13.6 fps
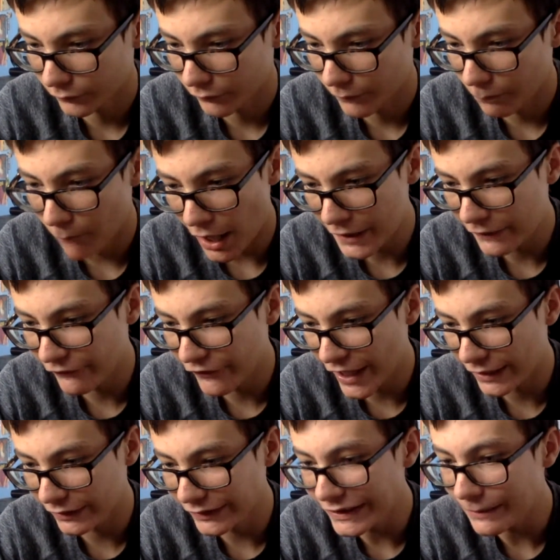Mike
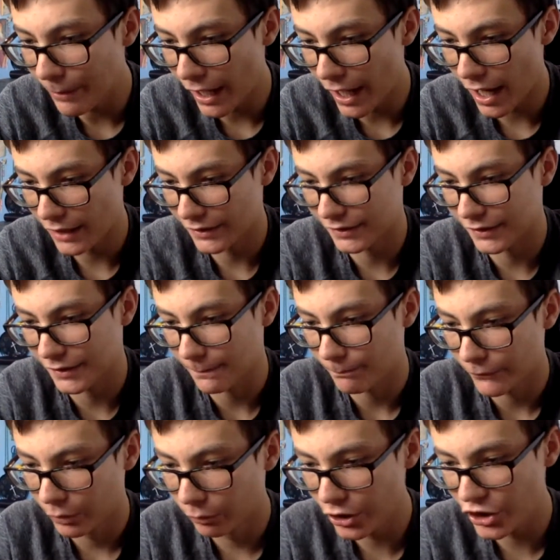Van Leap asks,
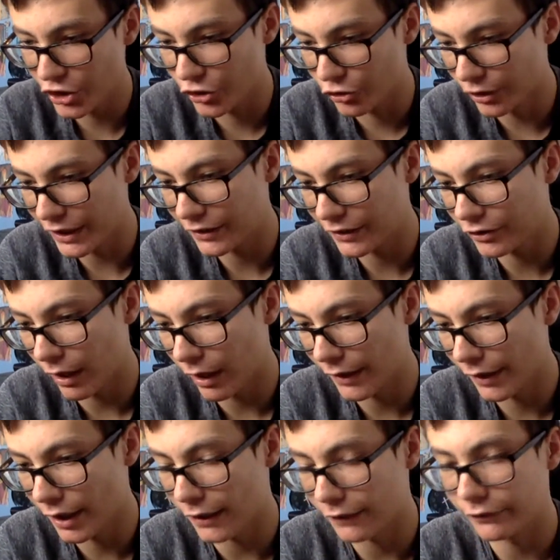which drink do I
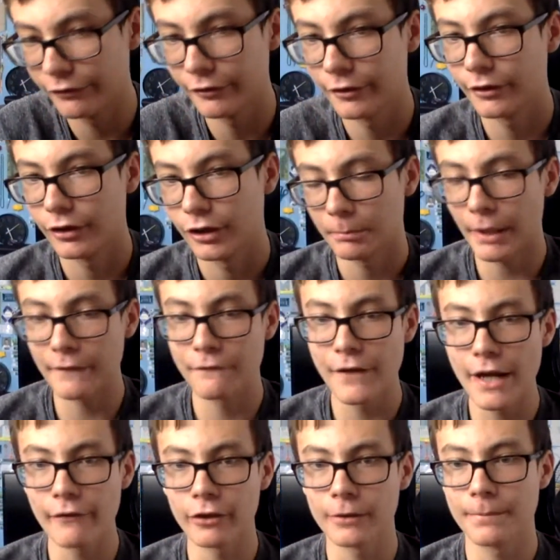love? My
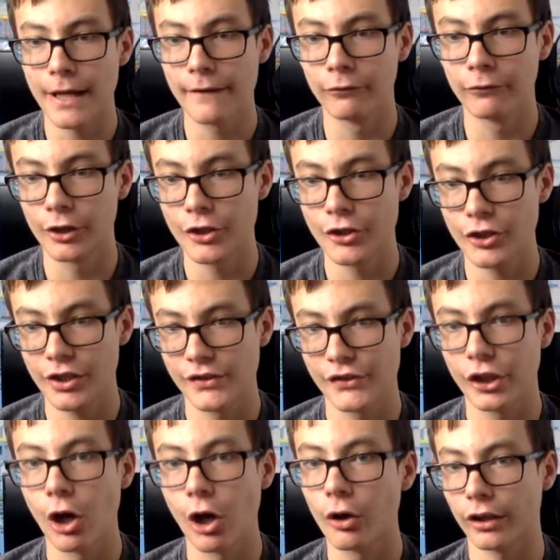favorite beverage is
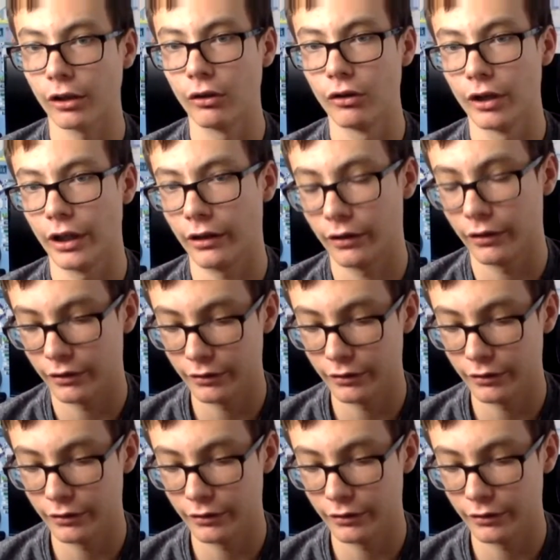Coca-Cola.